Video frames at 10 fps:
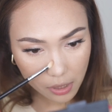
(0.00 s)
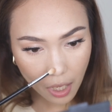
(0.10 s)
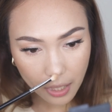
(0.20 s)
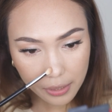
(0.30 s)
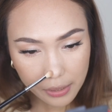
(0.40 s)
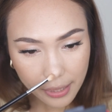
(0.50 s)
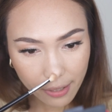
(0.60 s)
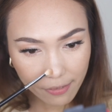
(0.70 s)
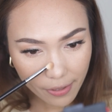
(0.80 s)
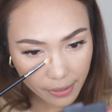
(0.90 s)
does
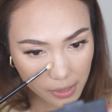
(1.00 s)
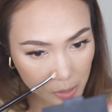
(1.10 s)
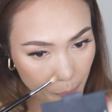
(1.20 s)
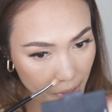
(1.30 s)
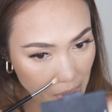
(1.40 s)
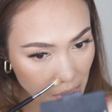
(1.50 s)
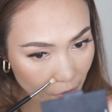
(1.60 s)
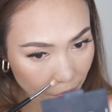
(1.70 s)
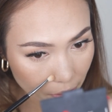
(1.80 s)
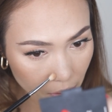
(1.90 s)
a very
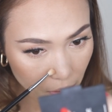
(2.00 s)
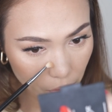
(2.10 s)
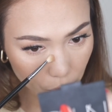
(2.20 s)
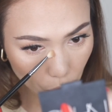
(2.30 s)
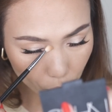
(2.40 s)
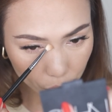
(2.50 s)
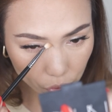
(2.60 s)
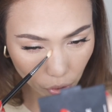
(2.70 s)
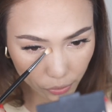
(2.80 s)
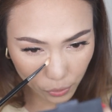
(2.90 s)
specific
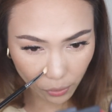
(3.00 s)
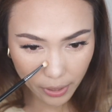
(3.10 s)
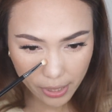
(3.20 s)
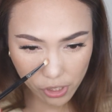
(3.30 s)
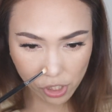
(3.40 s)
nose contouring.